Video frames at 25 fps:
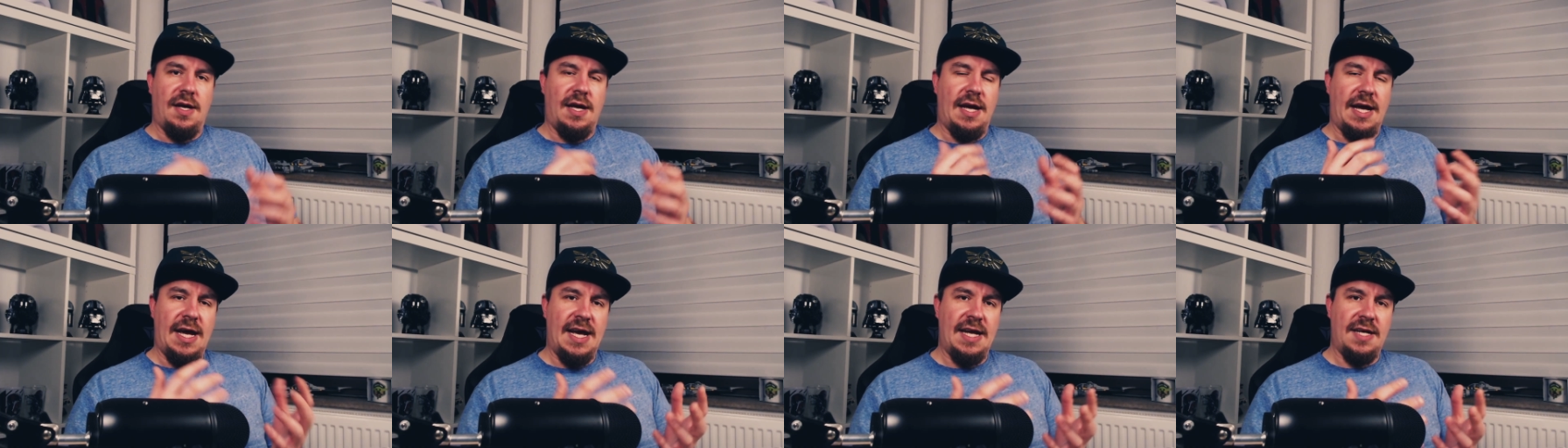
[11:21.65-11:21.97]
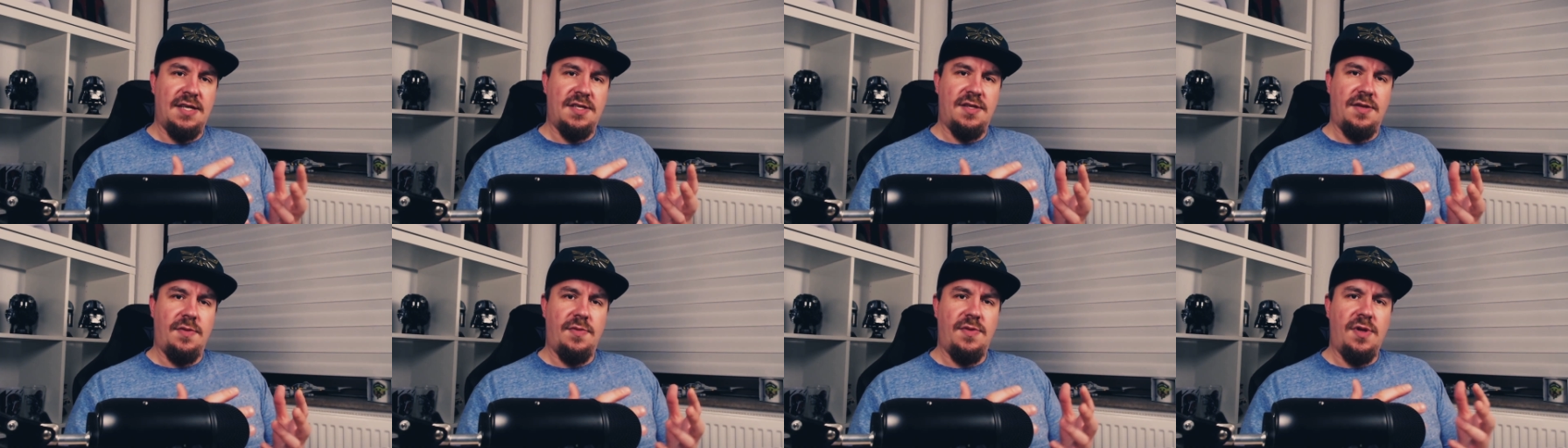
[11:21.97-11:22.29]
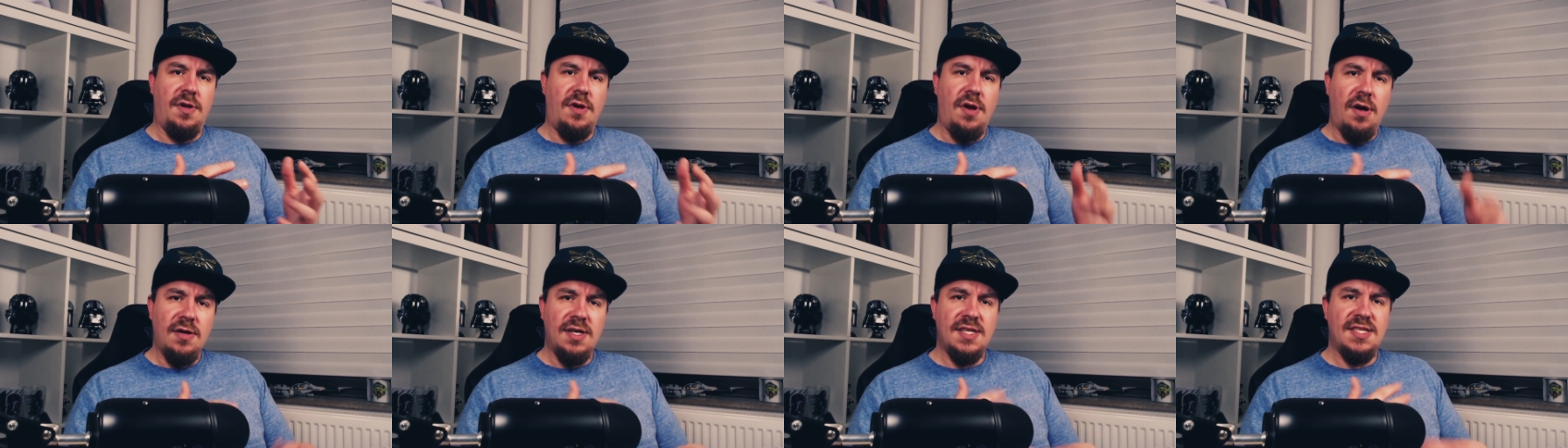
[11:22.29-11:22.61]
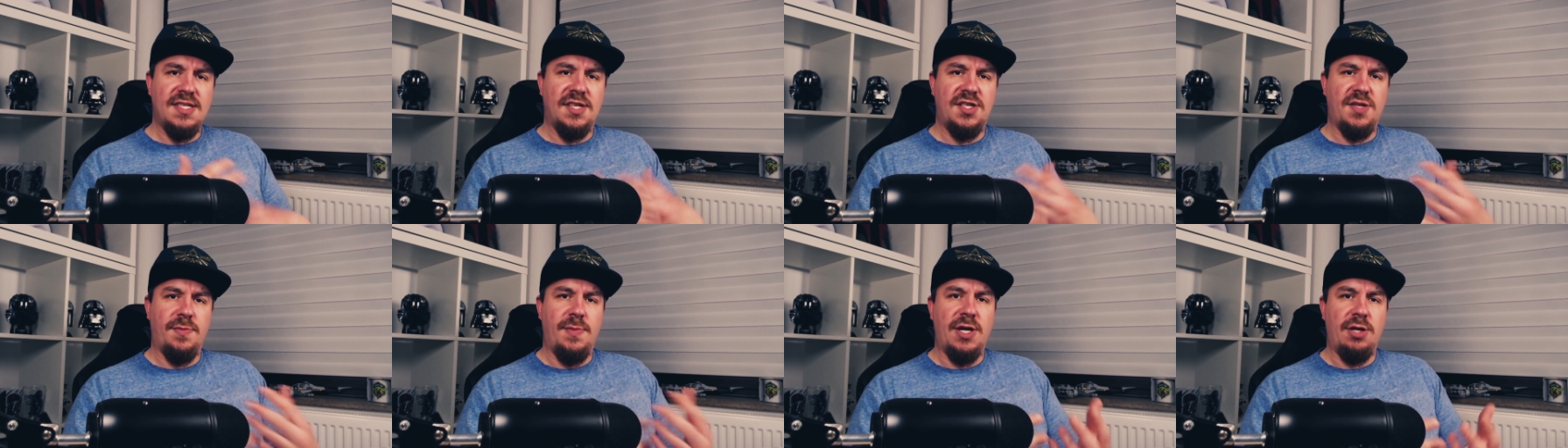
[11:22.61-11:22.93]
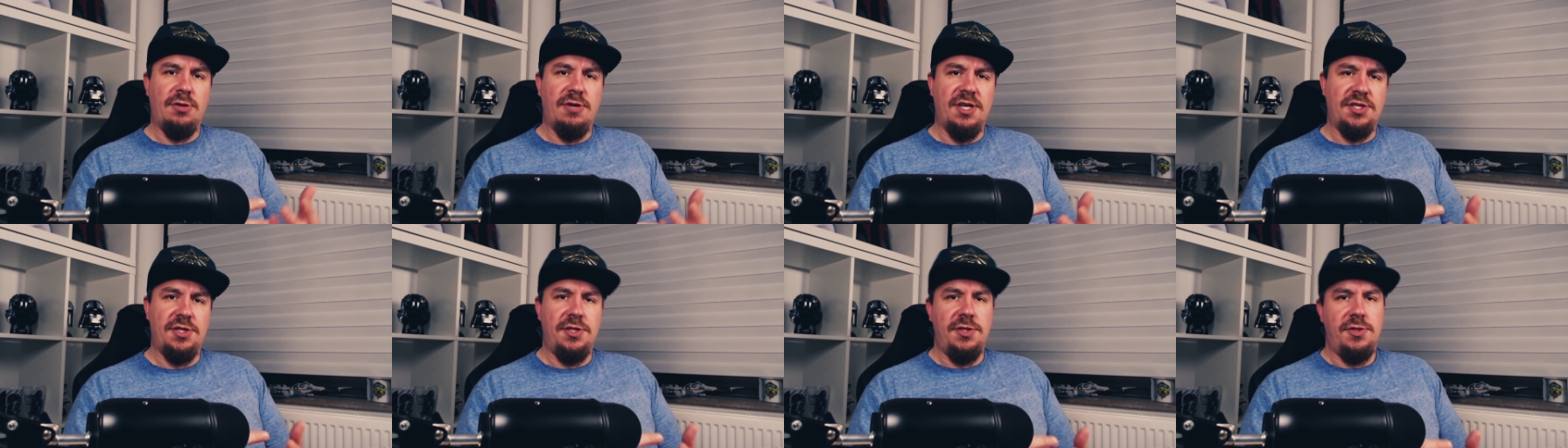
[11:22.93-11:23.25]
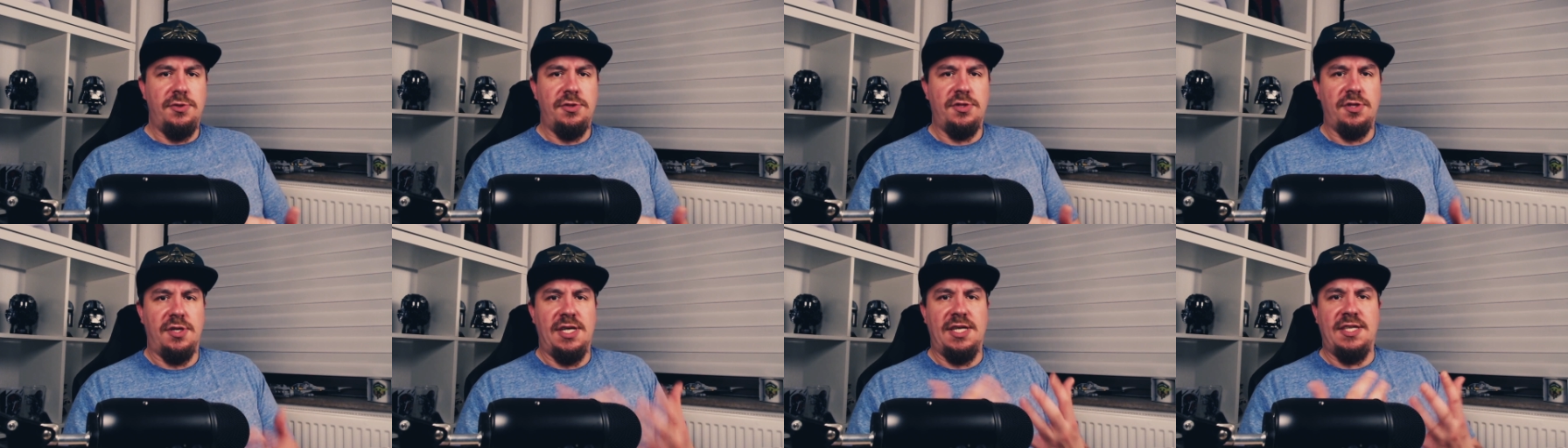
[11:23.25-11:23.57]
And the longer such a migration
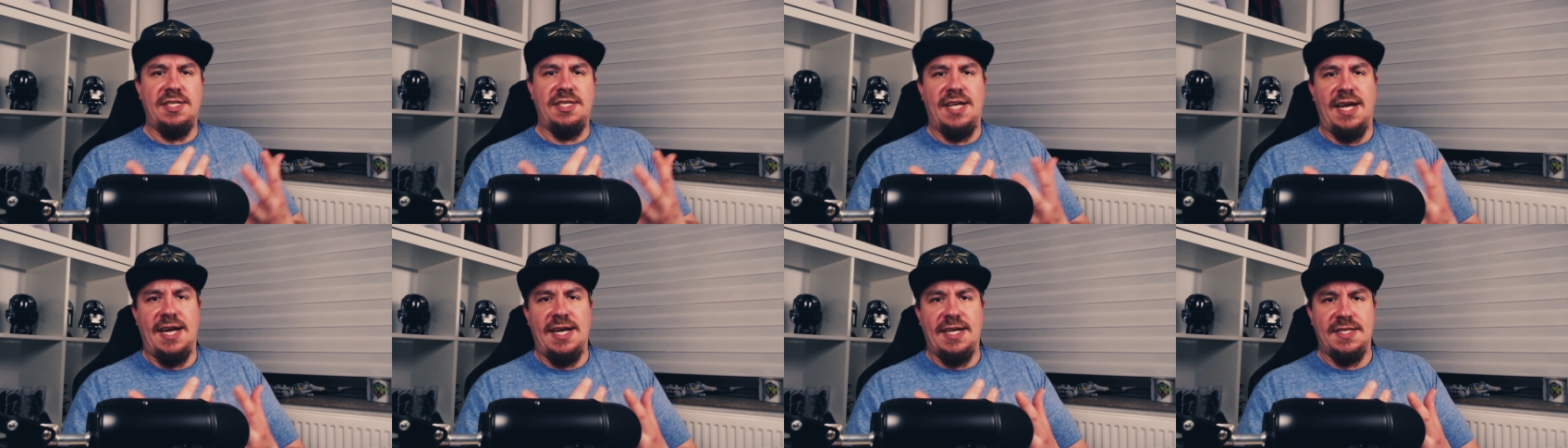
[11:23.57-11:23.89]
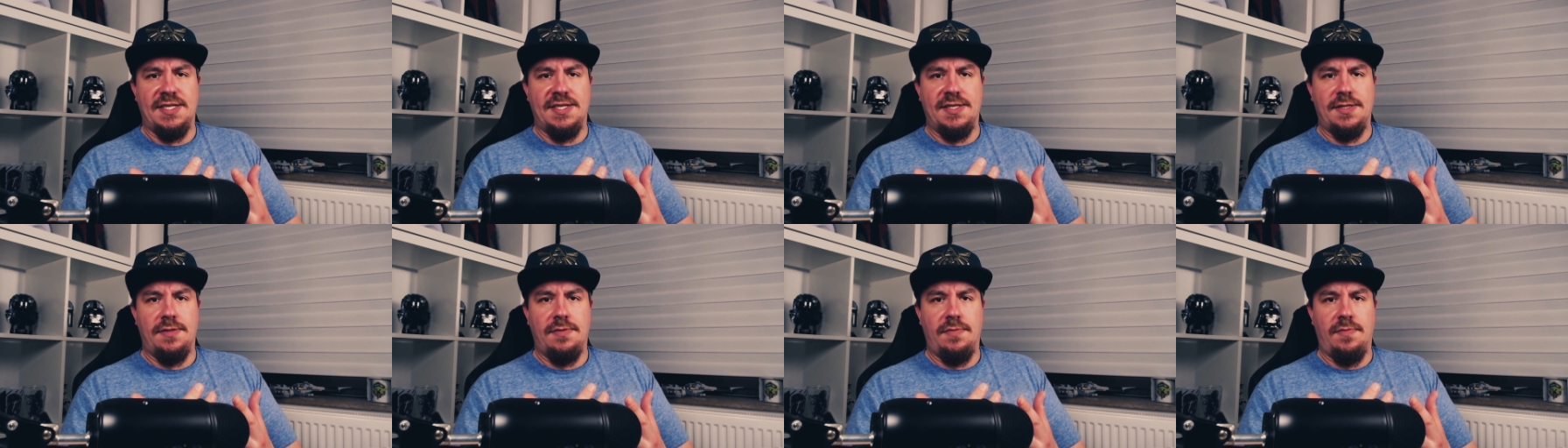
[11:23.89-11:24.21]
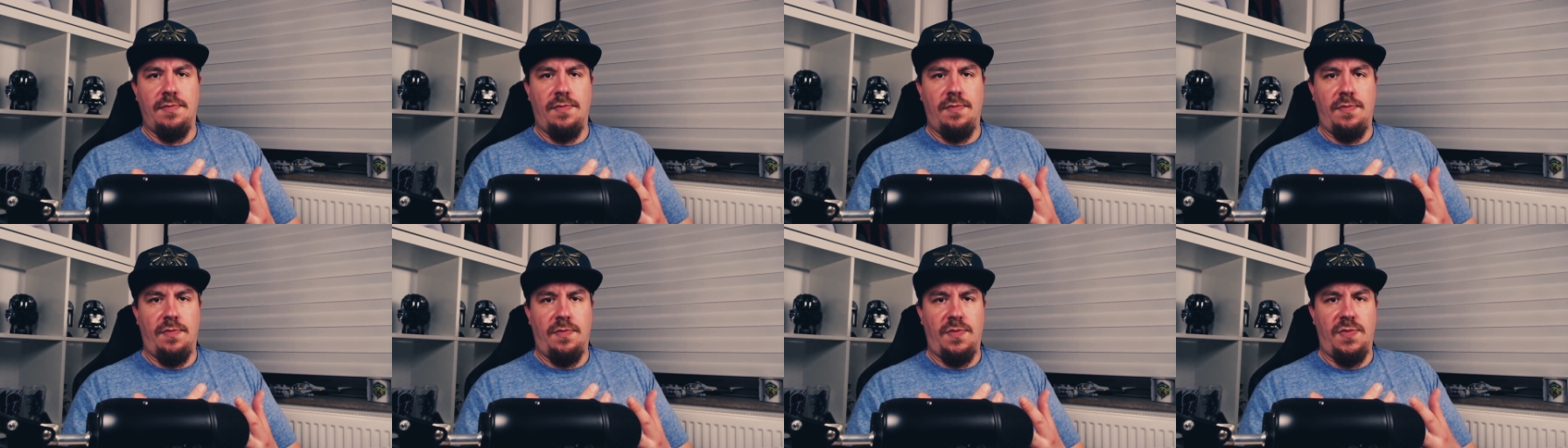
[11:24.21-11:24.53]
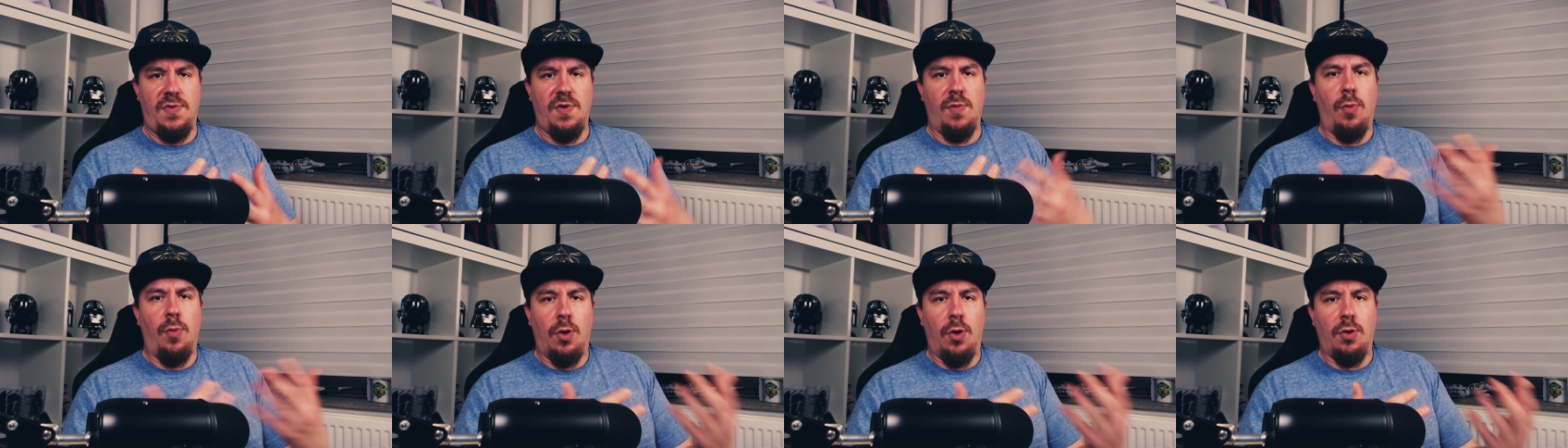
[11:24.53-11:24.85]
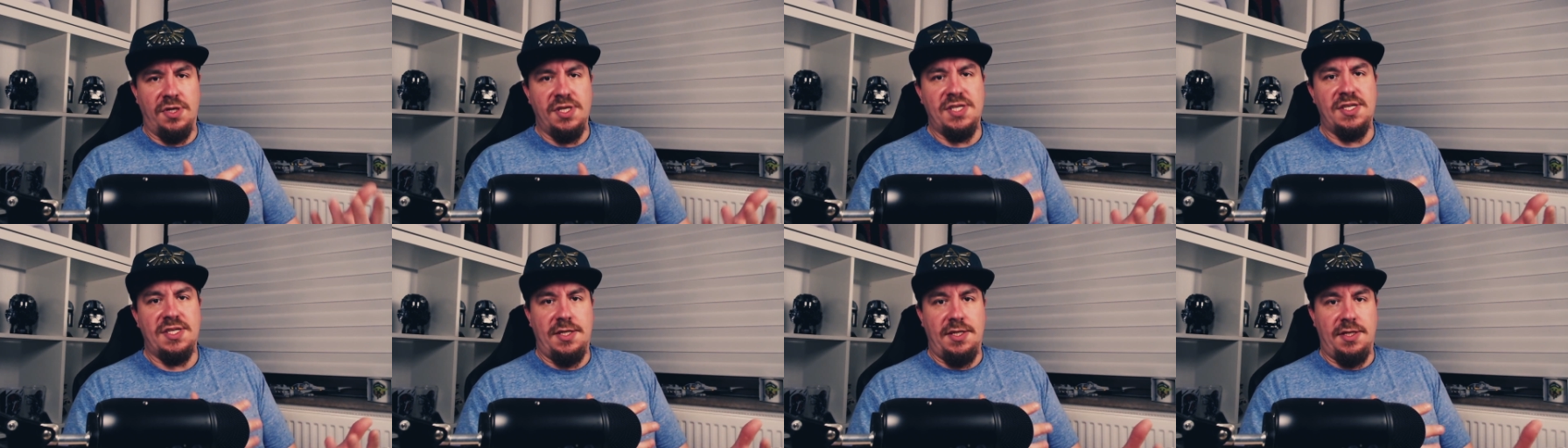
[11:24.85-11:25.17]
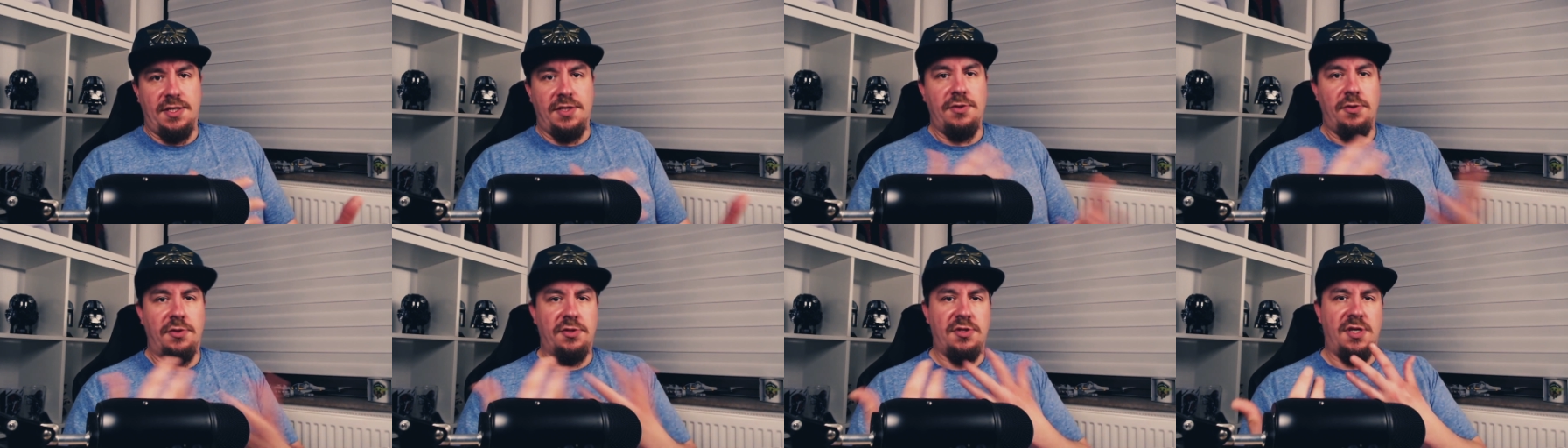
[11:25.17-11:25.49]
usually takes, the more risky
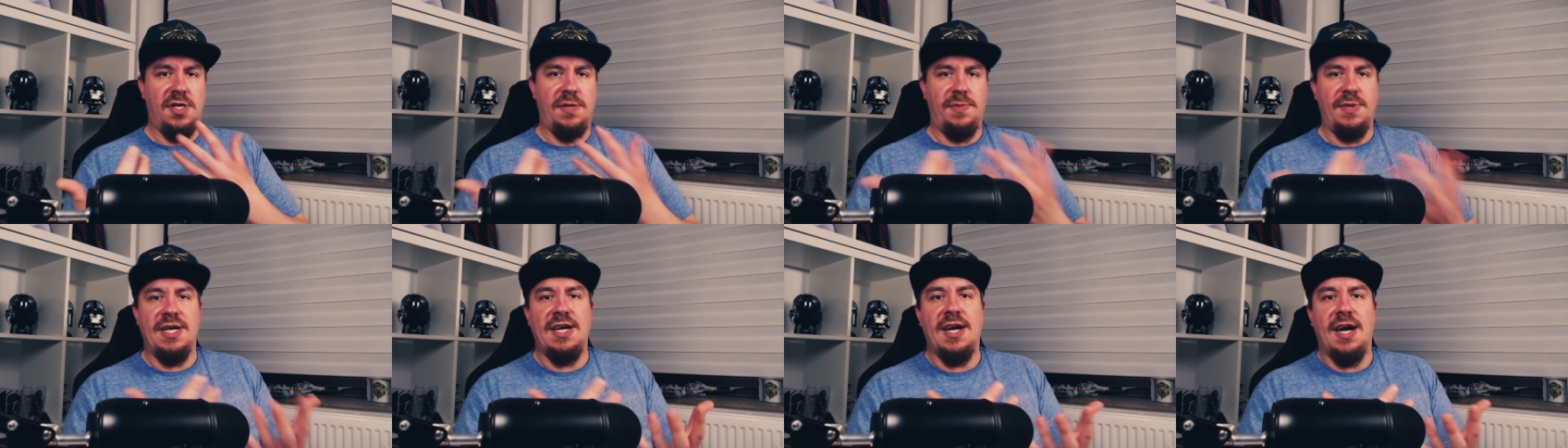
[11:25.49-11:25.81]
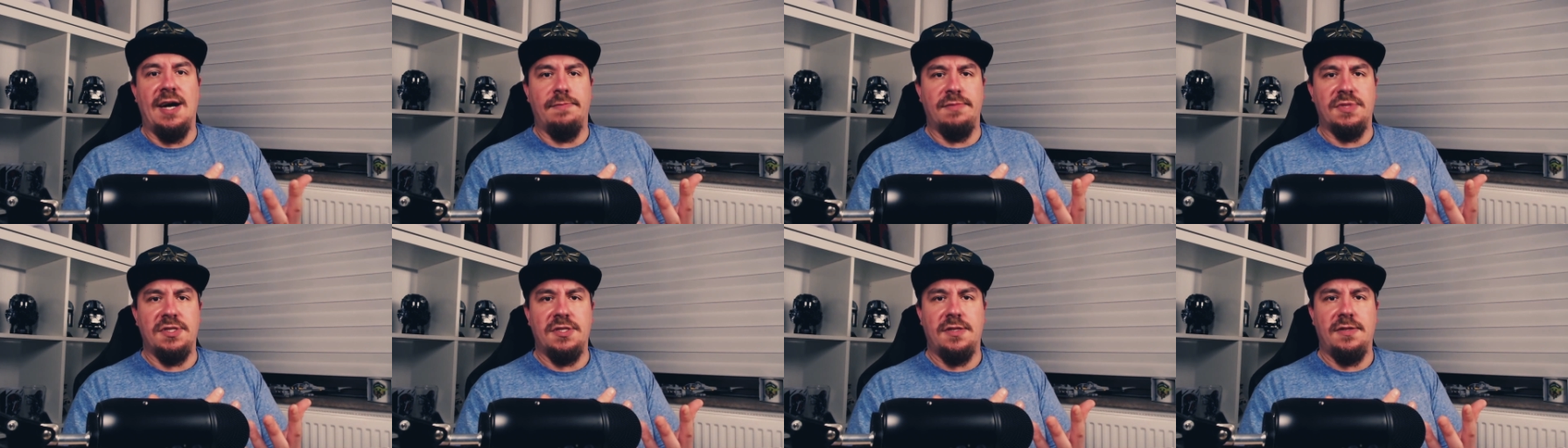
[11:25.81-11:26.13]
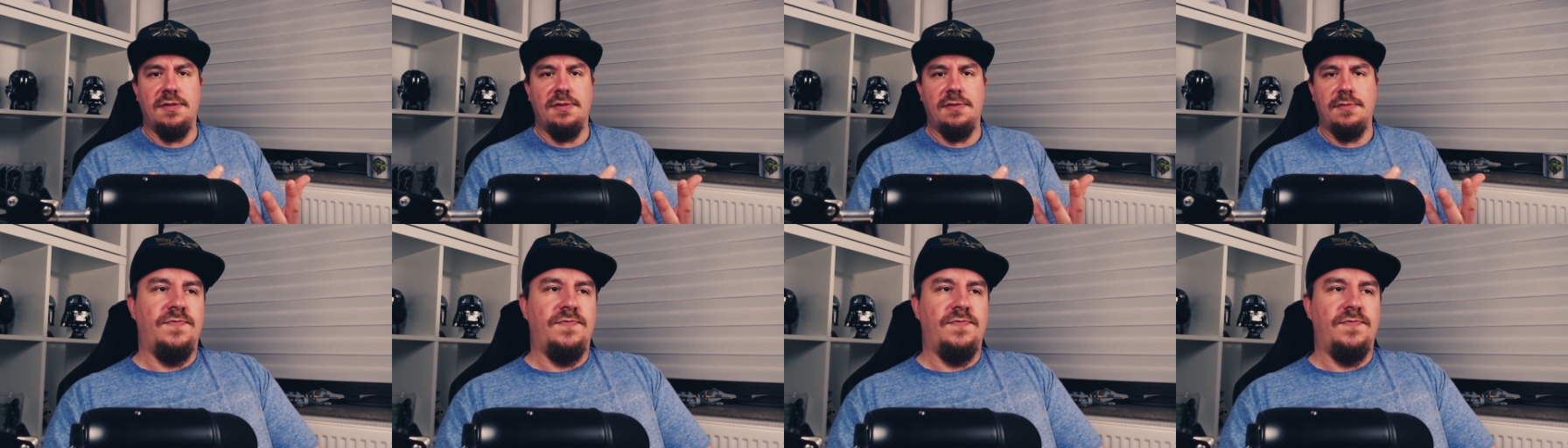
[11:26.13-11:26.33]
it usually becomes.